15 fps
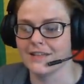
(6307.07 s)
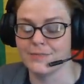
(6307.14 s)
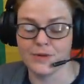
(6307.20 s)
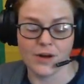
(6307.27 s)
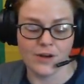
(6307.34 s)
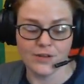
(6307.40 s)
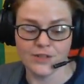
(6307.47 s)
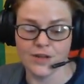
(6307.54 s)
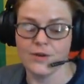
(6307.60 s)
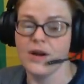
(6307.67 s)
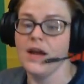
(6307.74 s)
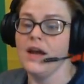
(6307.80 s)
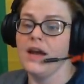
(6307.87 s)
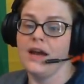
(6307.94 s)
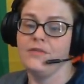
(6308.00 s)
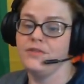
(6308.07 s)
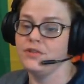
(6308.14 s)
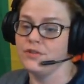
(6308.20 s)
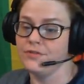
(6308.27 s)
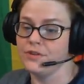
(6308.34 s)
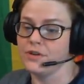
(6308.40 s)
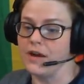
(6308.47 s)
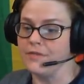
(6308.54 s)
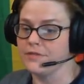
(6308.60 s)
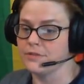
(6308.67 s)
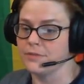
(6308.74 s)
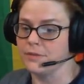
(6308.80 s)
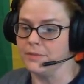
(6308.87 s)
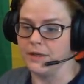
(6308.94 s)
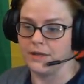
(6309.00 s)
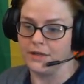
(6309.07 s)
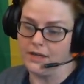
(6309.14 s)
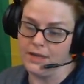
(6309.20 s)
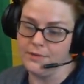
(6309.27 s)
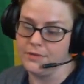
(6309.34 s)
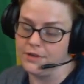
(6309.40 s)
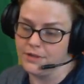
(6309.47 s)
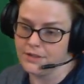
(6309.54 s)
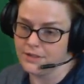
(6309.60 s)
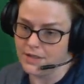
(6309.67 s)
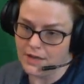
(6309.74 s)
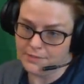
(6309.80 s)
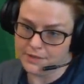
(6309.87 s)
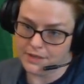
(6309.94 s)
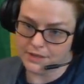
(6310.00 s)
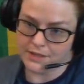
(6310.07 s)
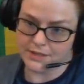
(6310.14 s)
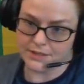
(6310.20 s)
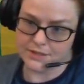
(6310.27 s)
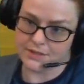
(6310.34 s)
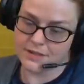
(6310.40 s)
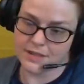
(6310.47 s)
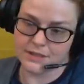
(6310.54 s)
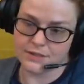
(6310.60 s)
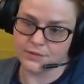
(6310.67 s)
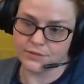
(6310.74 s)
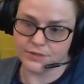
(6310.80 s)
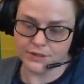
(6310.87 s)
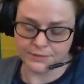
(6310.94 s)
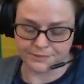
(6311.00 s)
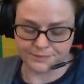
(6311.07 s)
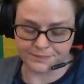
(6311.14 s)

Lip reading: But also, if you don't feel comfortable being on camera all the time, like that's cool too.